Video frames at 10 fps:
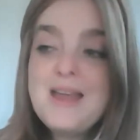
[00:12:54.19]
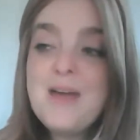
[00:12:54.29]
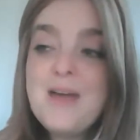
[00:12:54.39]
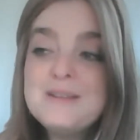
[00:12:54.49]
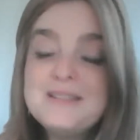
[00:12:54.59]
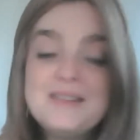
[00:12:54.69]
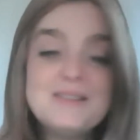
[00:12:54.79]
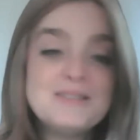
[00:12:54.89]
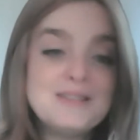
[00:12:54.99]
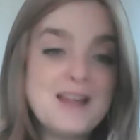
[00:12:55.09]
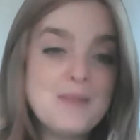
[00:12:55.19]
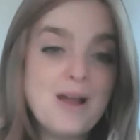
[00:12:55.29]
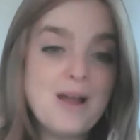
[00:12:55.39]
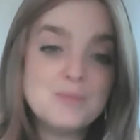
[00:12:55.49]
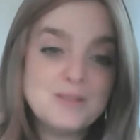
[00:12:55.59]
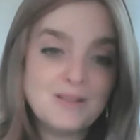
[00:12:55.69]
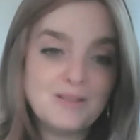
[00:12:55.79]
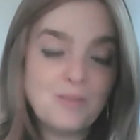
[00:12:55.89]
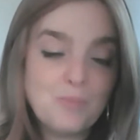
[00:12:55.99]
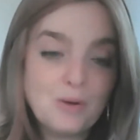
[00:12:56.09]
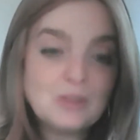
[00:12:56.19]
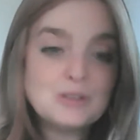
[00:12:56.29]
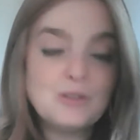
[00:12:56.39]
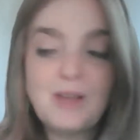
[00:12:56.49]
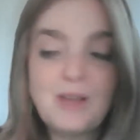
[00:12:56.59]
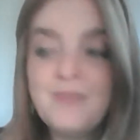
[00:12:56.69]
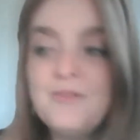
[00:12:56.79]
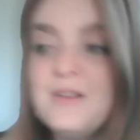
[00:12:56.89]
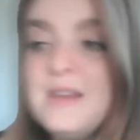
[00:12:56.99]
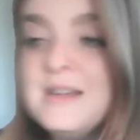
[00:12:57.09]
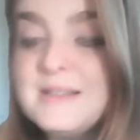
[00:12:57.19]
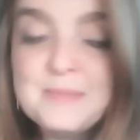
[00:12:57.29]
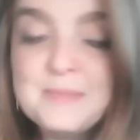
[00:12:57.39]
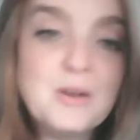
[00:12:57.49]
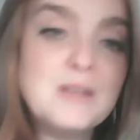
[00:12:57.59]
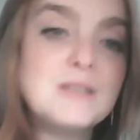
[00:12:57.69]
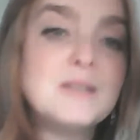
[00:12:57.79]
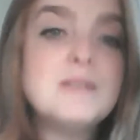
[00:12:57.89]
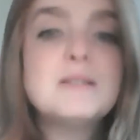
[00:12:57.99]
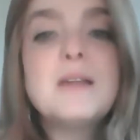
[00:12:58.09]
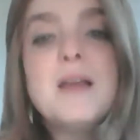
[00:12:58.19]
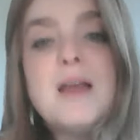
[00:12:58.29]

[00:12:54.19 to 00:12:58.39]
And we see this in Abraham's personal life and his experiences,